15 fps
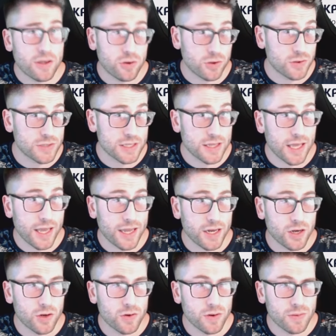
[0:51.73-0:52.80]
using the
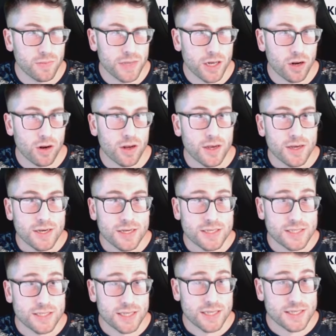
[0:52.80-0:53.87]
8 Newton meter
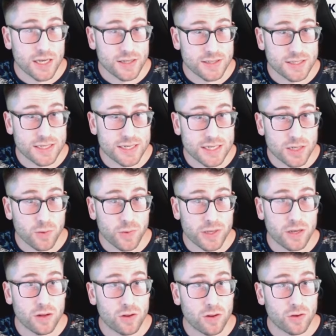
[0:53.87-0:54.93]
CSL DD
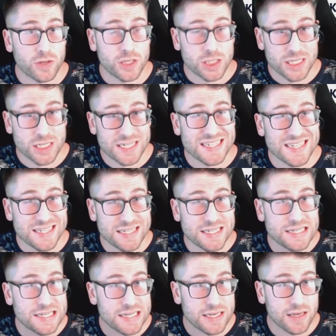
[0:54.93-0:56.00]
wheel or the GT
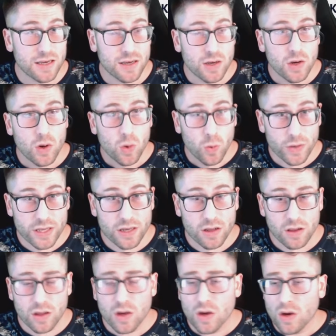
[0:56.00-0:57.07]
DD
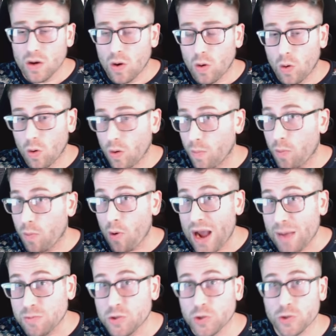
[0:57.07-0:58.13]
wheel, or
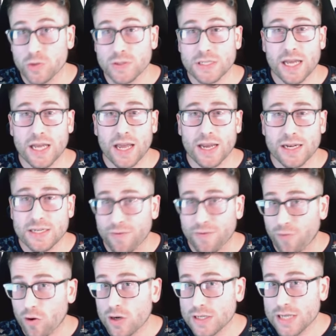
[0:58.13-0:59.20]
perhaps you're using a
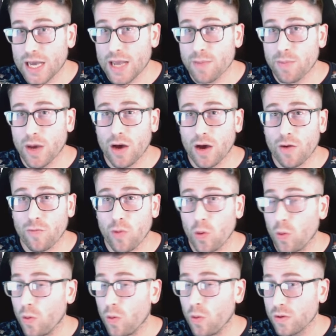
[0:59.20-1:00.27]
different type of
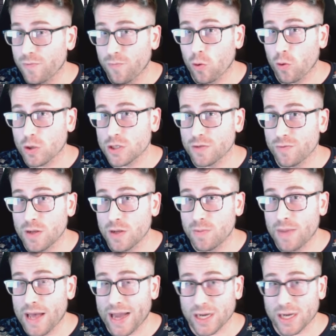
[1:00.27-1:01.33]
force
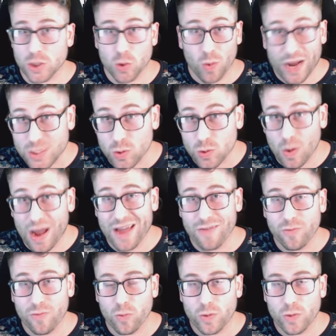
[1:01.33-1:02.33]
feedback direct drive